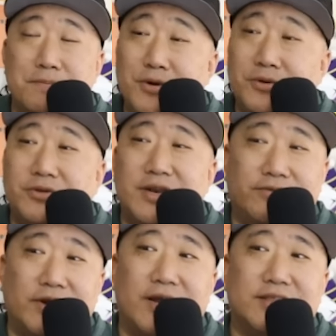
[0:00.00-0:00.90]
Booth
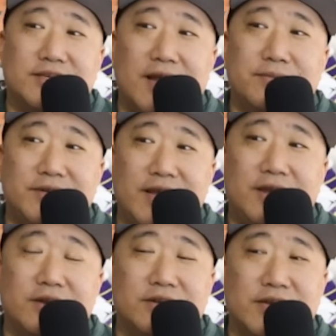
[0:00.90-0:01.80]
never got the time of
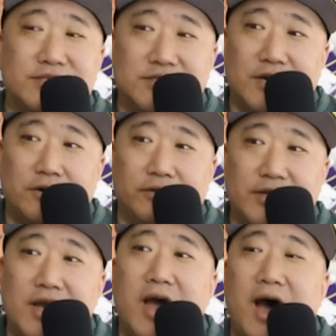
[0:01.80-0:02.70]
day
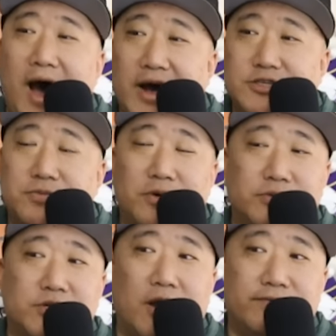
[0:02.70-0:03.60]
necessarily.
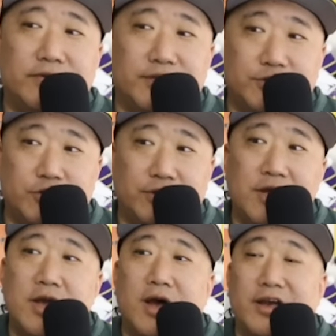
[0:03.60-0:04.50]
Osma was often injured.